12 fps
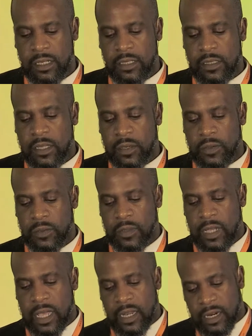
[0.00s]
So
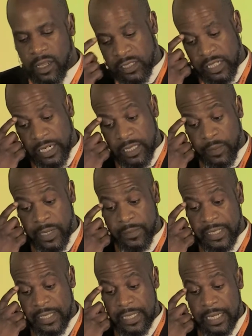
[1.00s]
last year, the
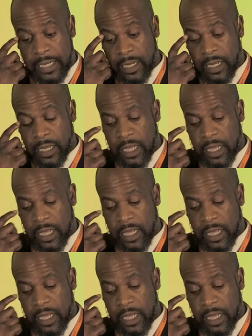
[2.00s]
BBC,